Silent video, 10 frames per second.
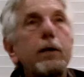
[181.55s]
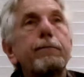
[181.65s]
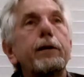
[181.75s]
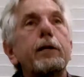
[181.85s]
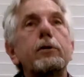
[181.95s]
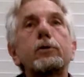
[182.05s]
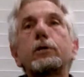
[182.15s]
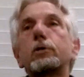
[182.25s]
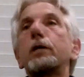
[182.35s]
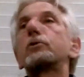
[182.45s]
if it is
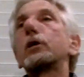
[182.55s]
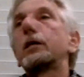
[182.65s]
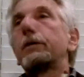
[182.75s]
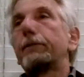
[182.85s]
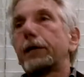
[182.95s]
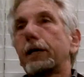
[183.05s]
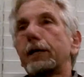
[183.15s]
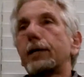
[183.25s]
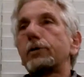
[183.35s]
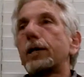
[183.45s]
as
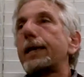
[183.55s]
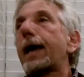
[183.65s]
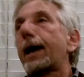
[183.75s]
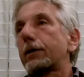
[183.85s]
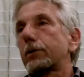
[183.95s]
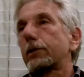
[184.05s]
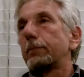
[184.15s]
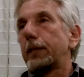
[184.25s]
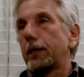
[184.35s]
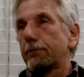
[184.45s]
insignificant as a gnat,
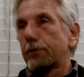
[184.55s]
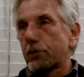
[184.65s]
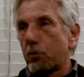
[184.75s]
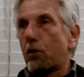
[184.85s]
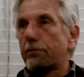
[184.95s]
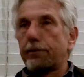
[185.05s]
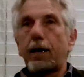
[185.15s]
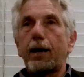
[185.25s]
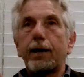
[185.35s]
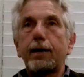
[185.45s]
meaning a small
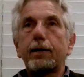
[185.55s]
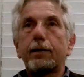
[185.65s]
fly.